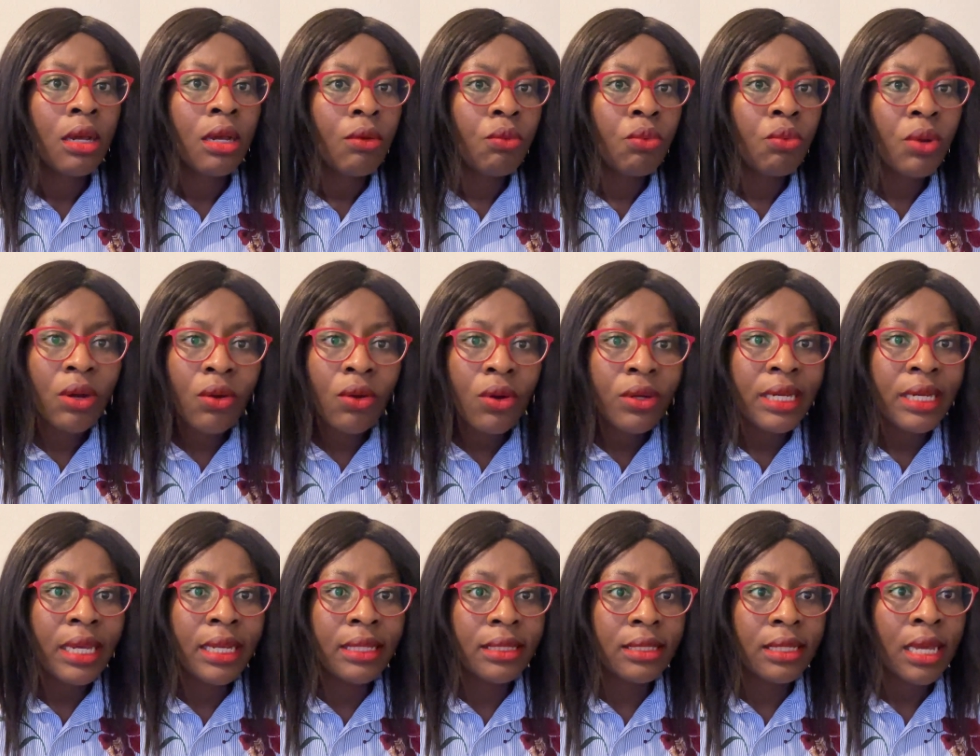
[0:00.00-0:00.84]
We
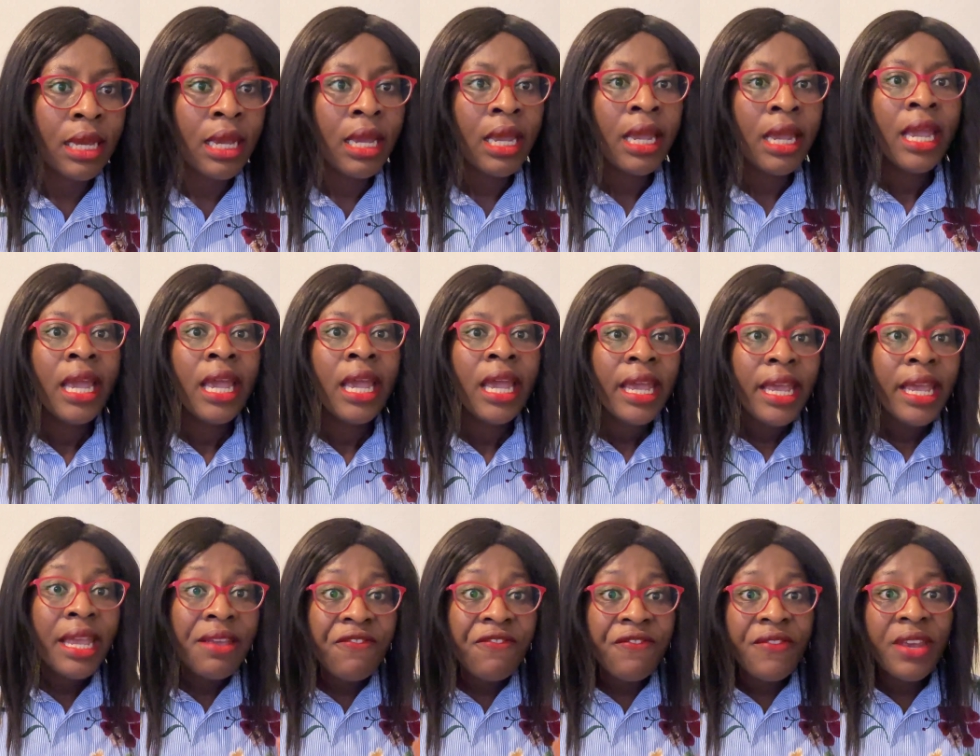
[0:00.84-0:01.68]
couldn't.
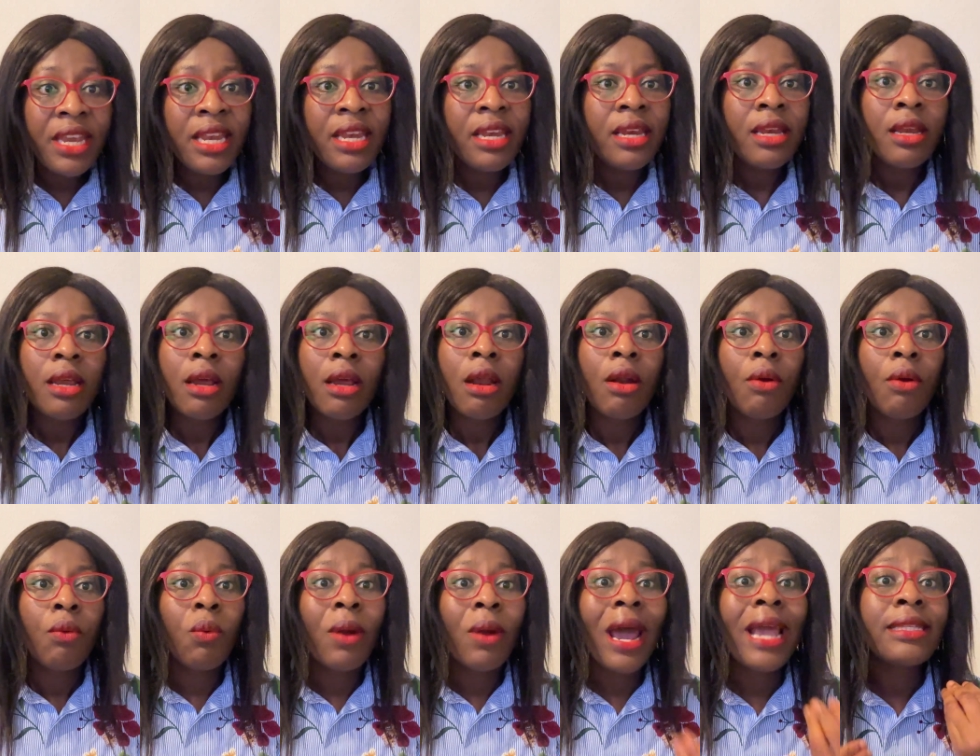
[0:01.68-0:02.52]
Even
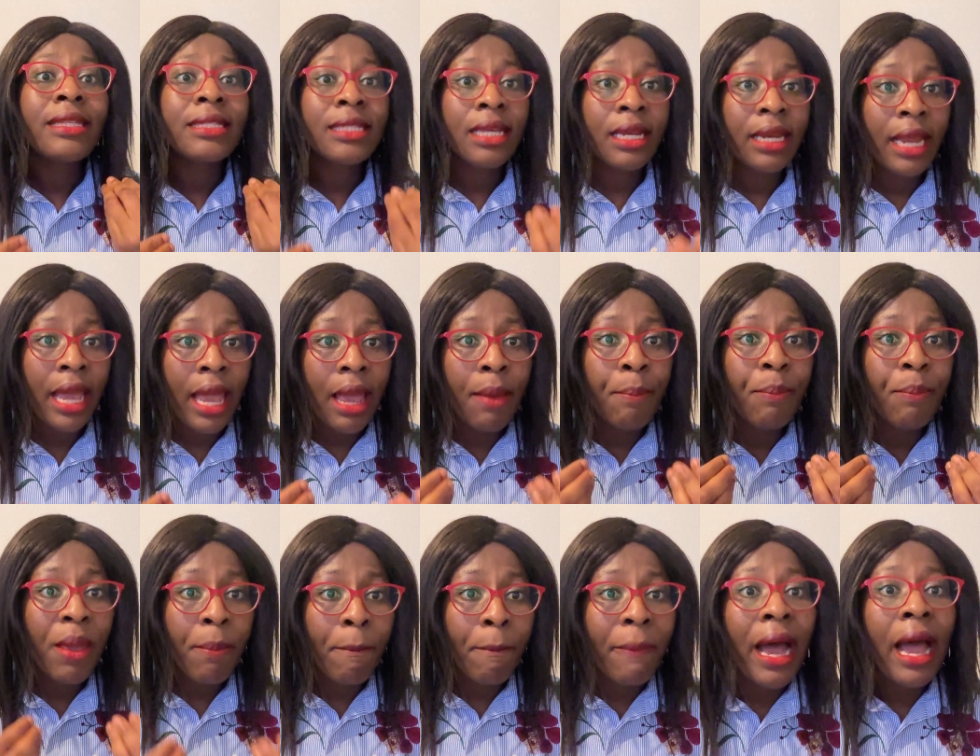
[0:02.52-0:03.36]
writing a
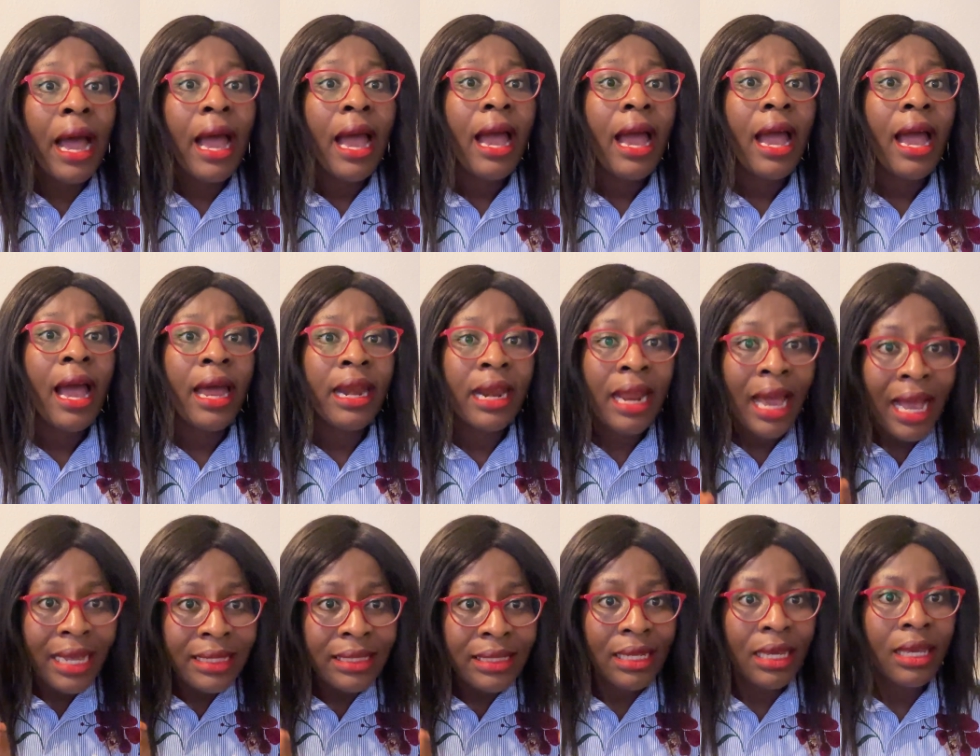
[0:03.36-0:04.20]
paper, an
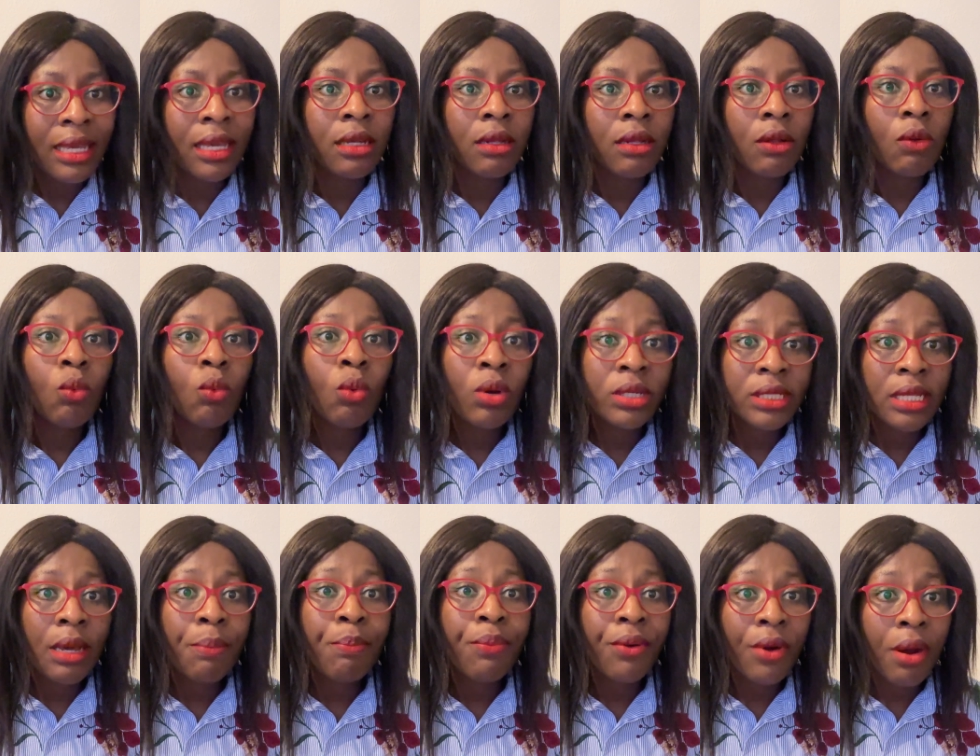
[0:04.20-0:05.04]
article, was
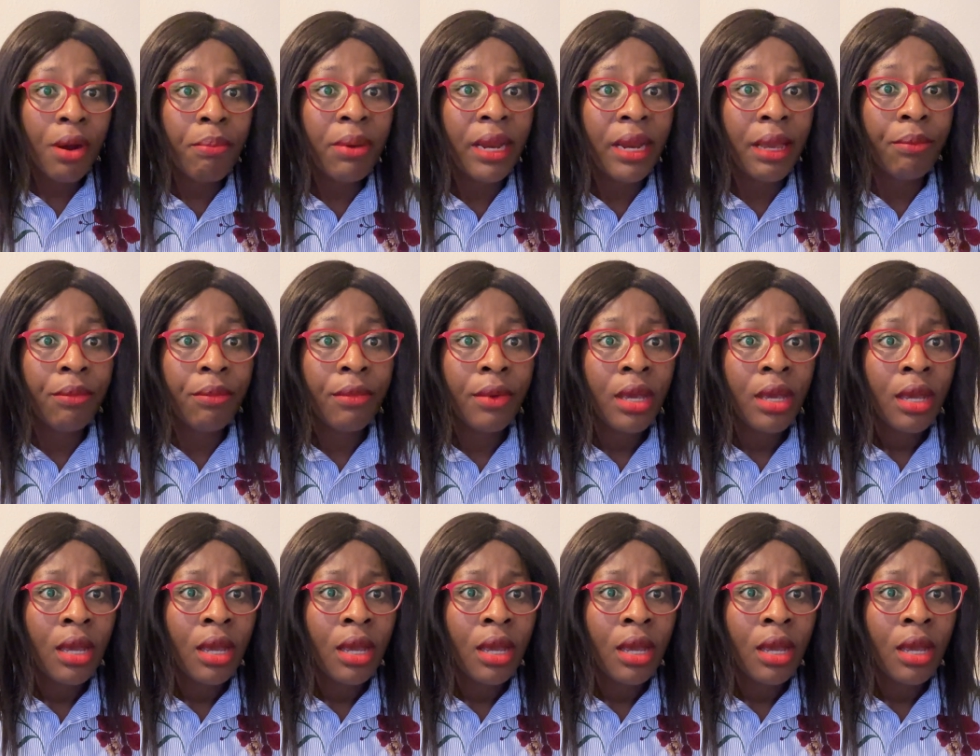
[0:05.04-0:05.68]
a problem.